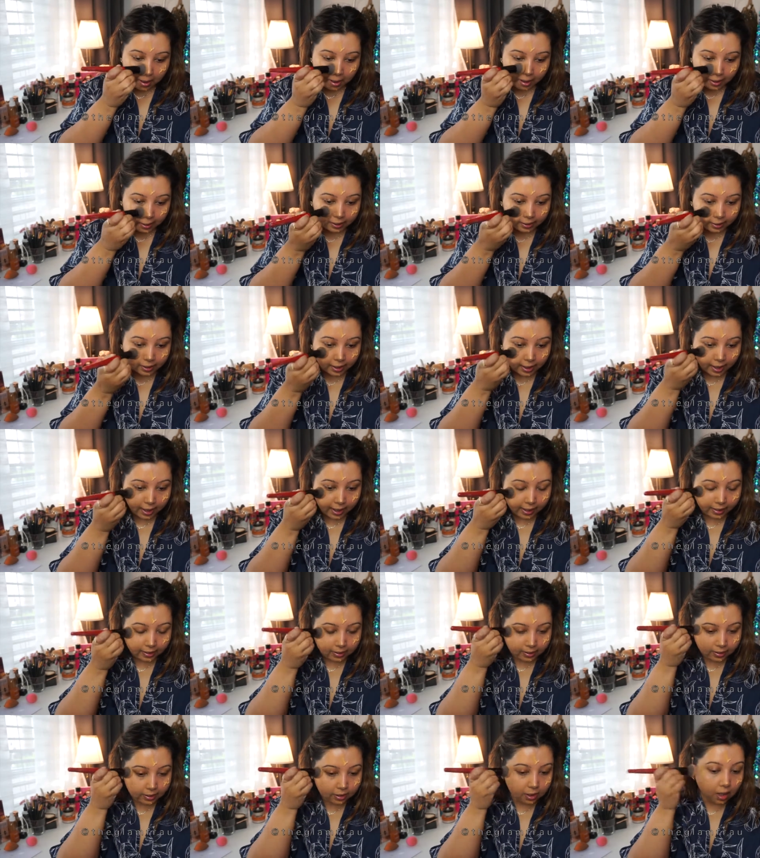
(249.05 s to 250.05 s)
It
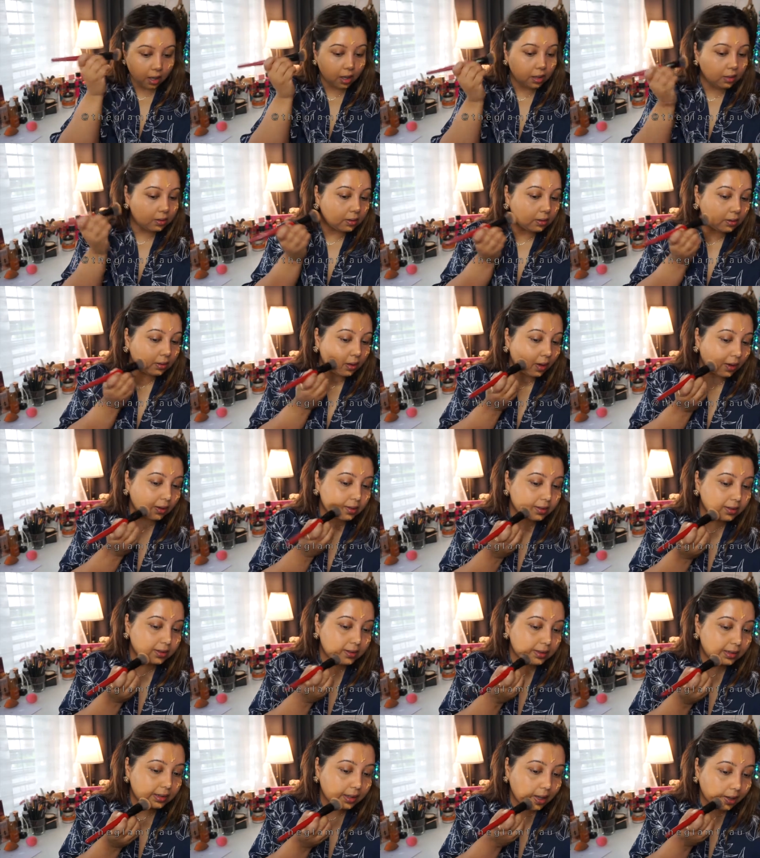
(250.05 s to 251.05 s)
has not
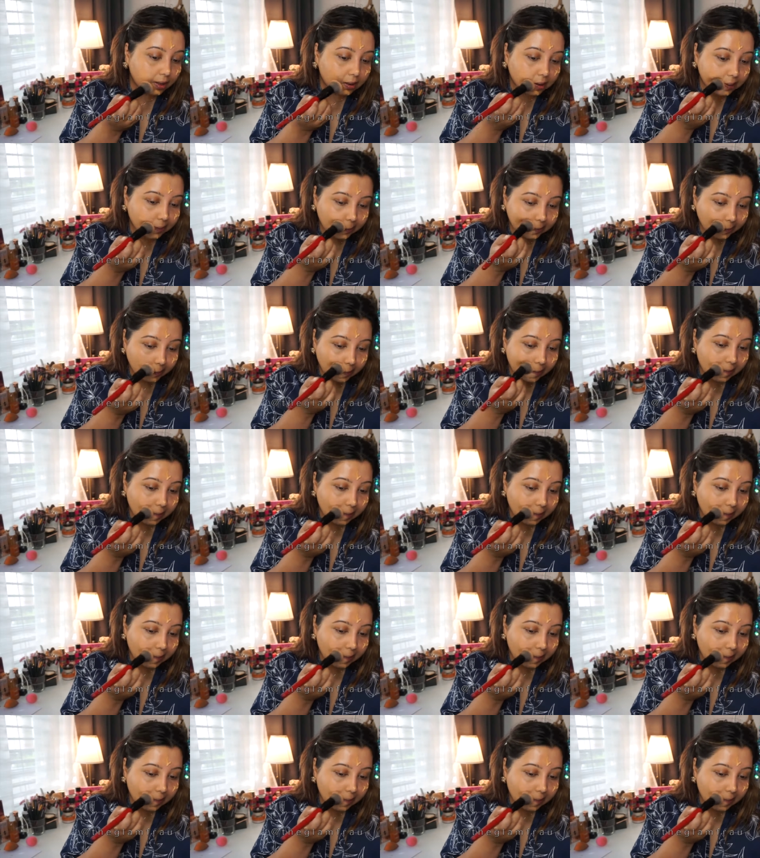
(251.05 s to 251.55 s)
settled